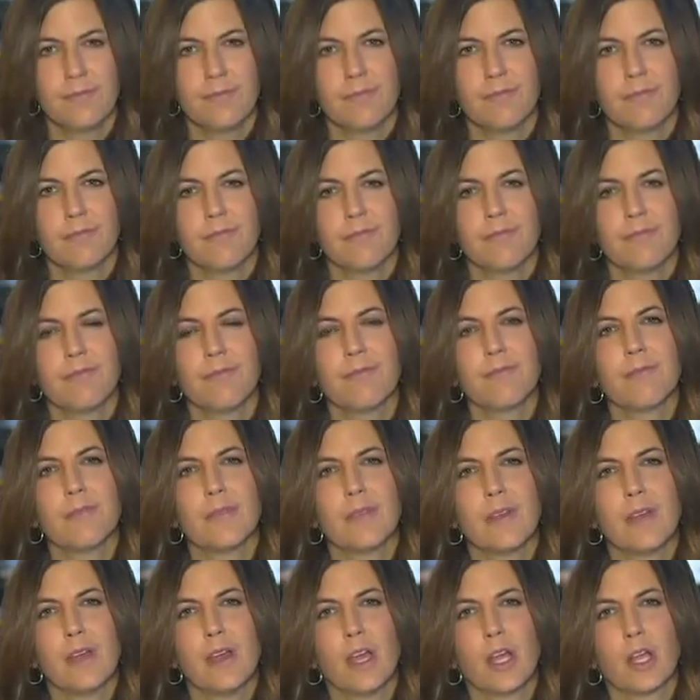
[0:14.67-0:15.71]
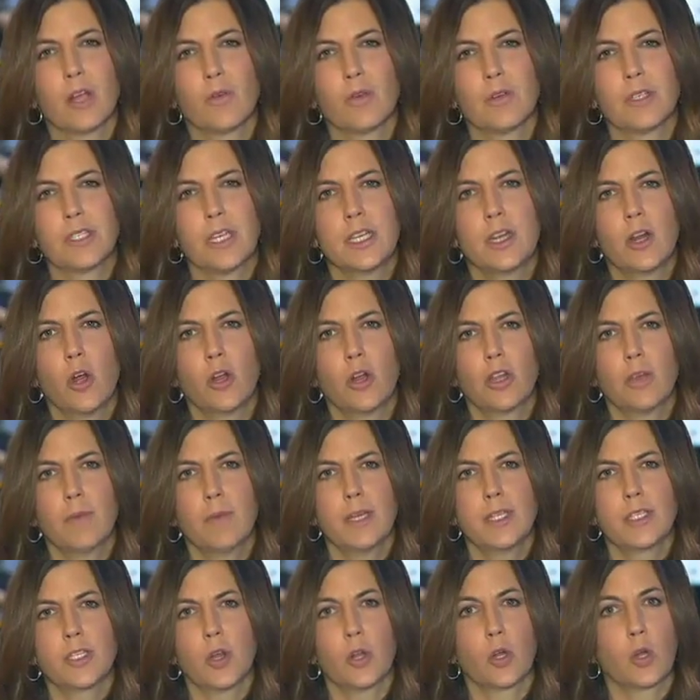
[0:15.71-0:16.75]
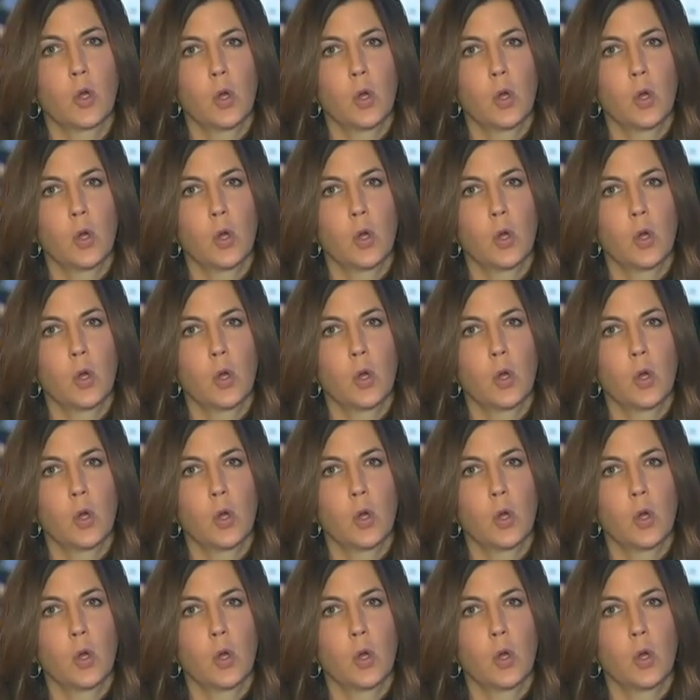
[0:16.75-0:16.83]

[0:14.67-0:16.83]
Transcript: at 5. Dana? Christina, arguments are